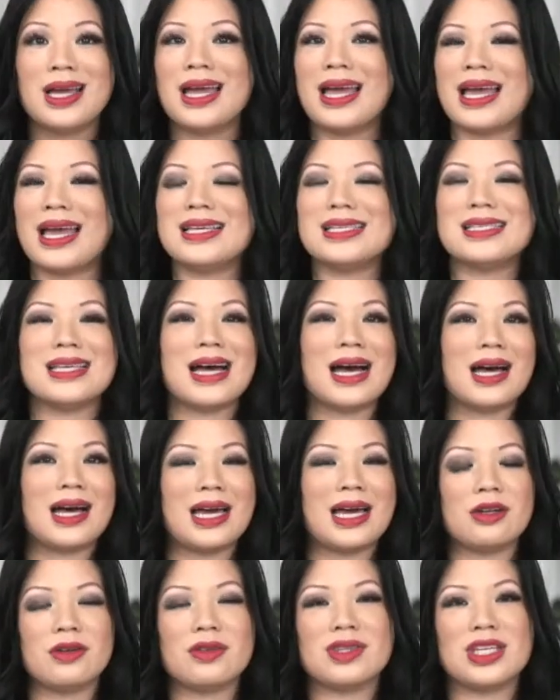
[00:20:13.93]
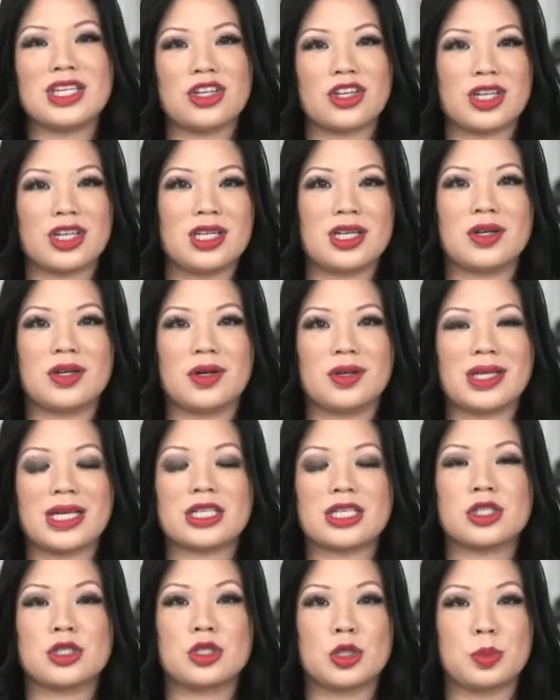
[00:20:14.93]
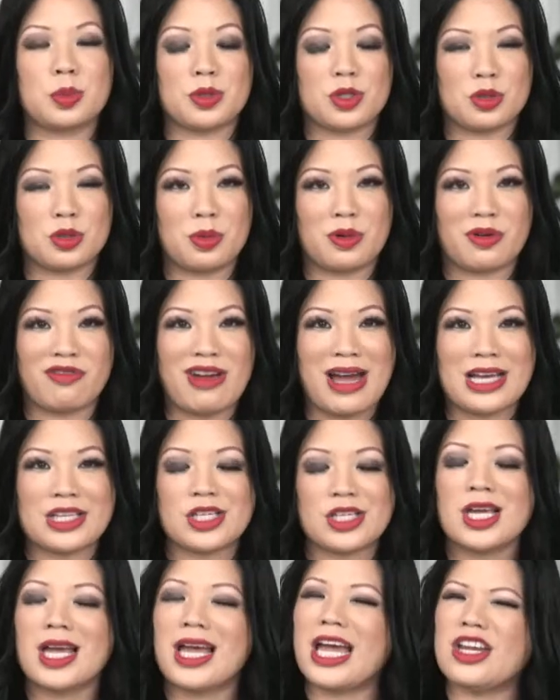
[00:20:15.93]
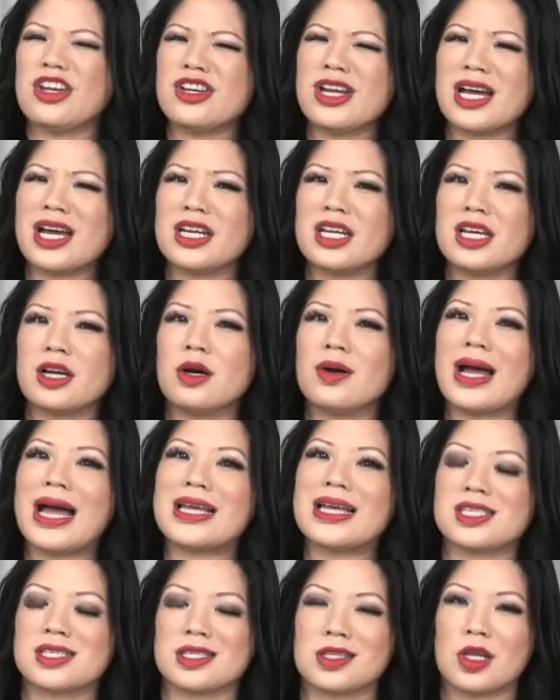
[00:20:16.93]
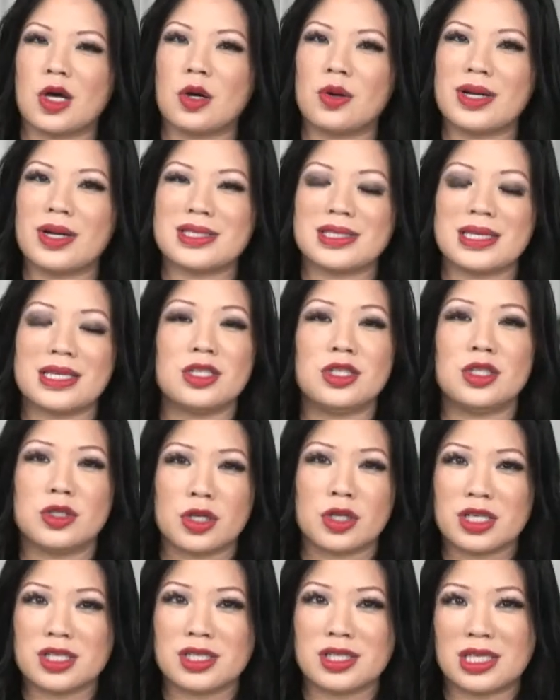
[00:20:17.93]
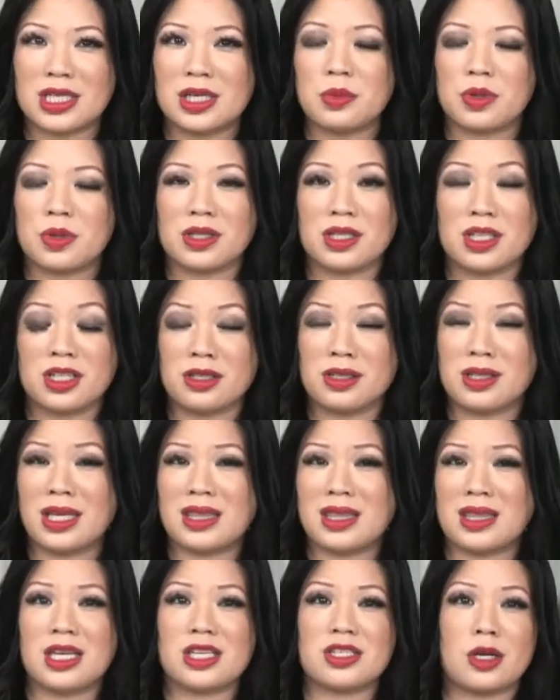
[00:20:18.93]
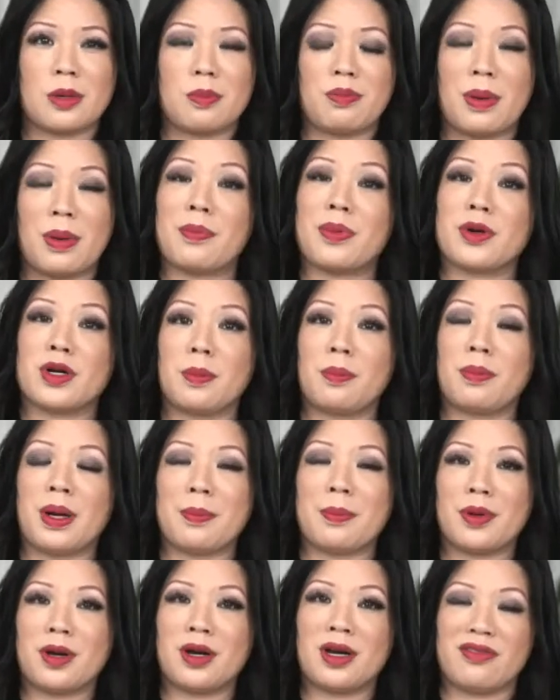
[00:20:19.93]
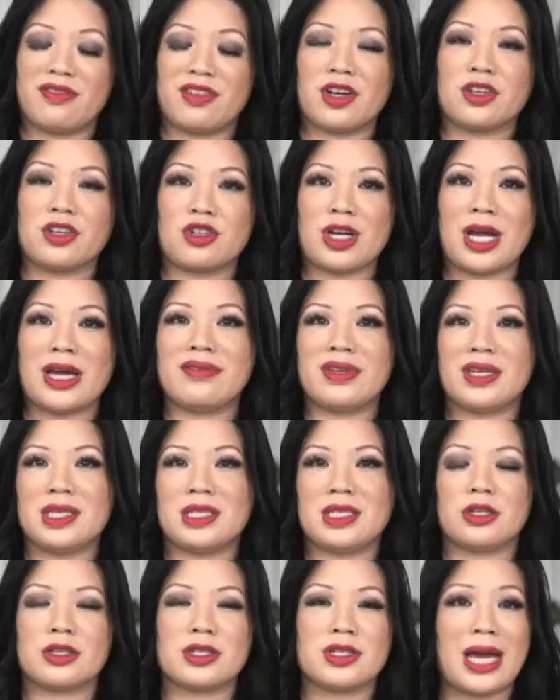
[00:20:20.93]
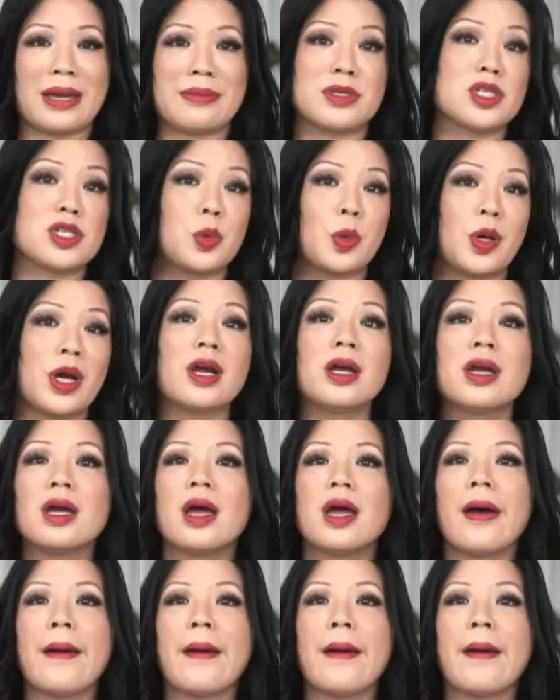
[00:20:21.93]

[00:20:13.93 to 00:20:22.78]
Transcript: It's not, I don't think you're going to go like super, super fast. And you're not going to go as slow as in New York City, where literally things are bumper to bumper if you're driving in your Times Square.